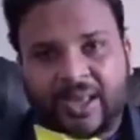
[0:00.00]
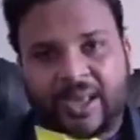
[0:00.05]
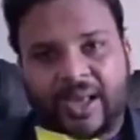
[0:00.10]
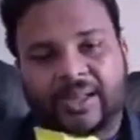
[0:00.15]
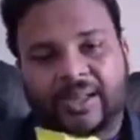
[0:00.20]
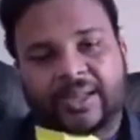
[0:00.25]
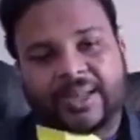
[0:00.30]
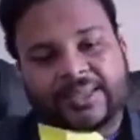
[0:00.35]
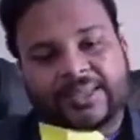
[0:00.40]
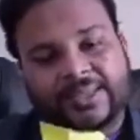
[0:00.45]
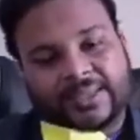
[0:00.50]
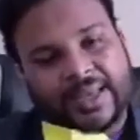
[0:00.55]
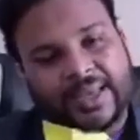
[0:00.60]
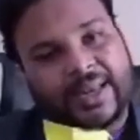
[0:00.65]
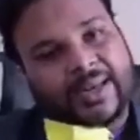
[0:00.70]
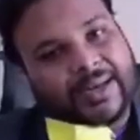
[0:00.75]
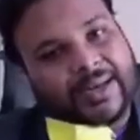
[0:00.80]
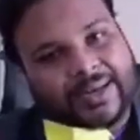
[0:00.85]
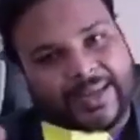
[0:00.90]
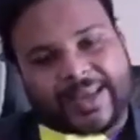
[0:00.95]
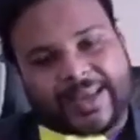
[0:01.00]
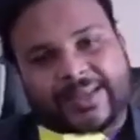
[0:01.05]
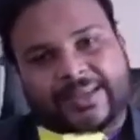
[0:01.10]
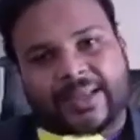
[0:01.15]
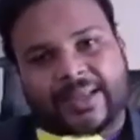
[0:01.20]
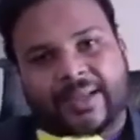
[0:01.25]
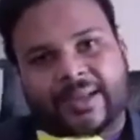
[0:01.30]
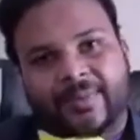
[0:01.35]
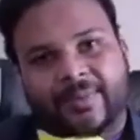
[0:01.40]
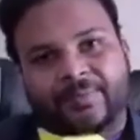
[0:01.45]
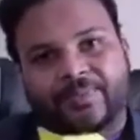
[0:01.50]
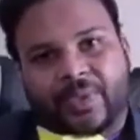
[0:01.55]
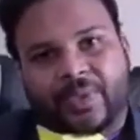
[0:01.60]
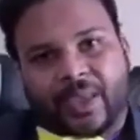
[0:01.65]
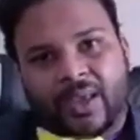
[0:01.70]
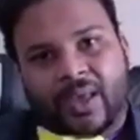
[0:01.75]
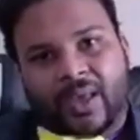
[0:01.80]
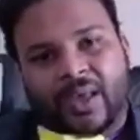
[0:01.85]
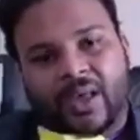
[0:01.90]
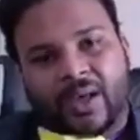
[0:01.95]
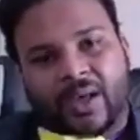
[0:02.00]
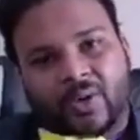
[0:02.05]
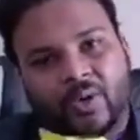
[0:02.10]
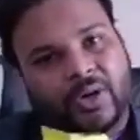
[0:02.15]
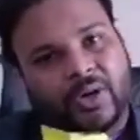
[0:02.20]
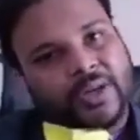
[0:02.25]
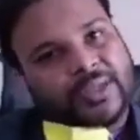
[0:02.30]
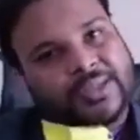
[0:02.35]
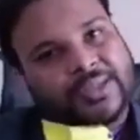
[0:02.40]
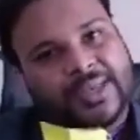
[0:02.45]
and it takes a good